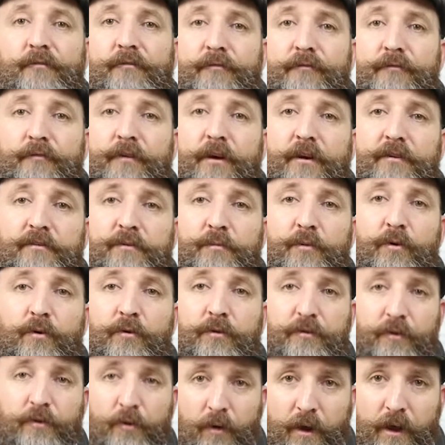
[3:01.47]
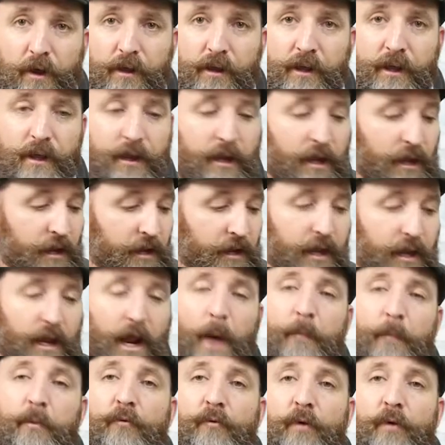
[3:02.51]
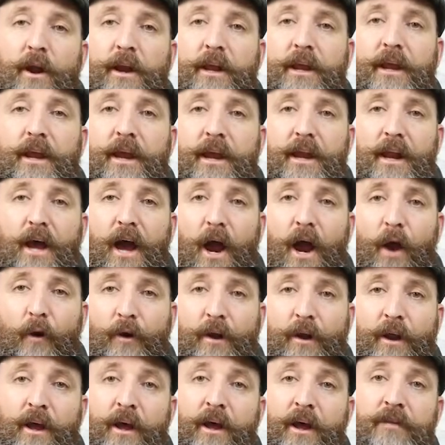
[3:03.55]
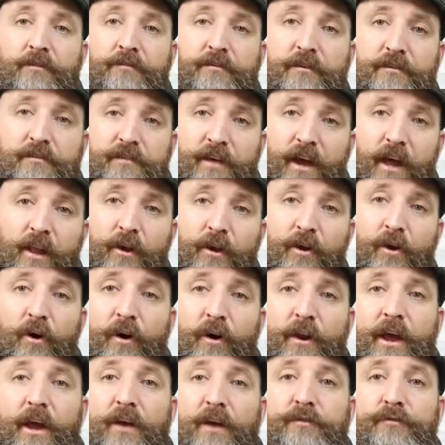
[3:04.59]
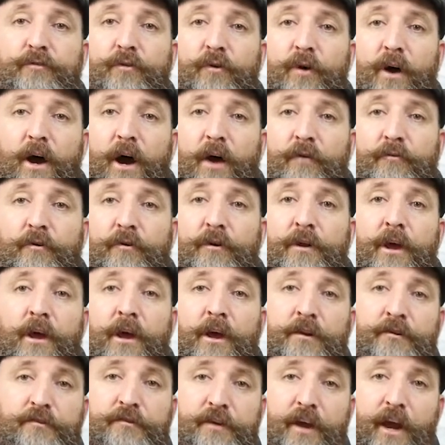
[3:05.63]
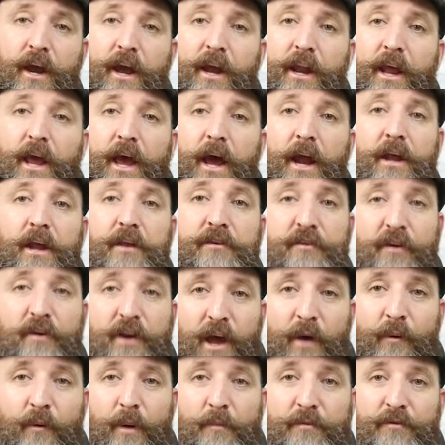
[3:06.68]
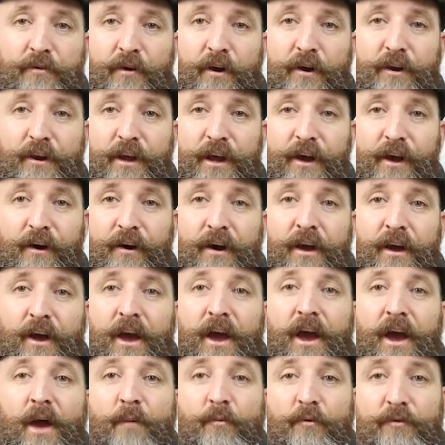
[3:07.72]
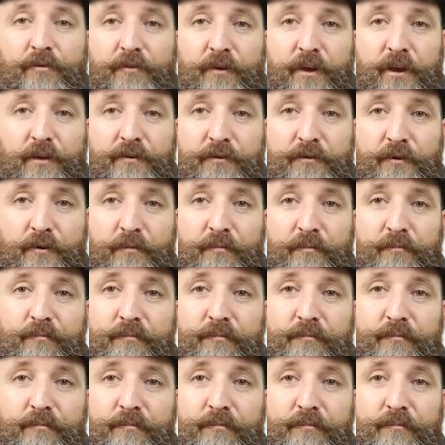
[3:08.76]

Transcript: flexible to quickly get up and running in a hurry. It's a Telecon X400. Check it out. It's on our website now, and we'll see you soon.